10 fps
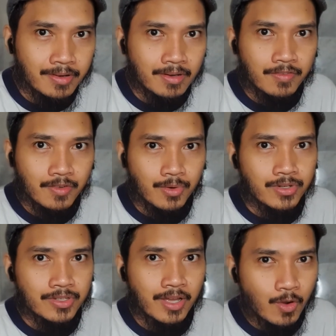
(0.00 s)
of
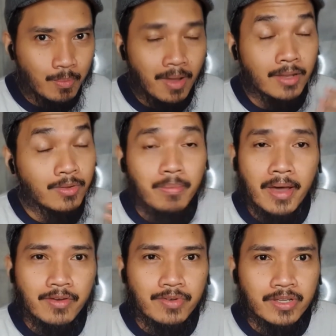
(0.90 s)
course. I know
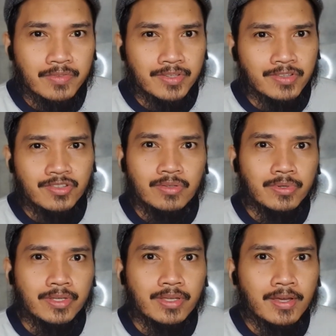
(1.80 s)
Matt Reeves is
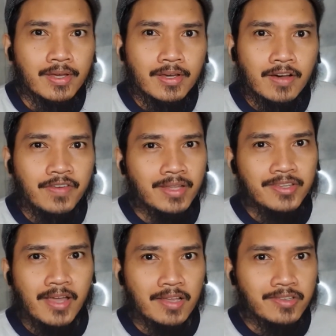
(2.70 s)
doing a
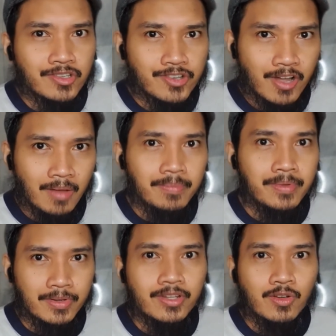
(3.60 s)
fantastic job.
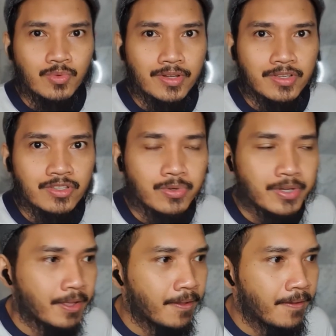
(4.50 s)
He knows what he's doing.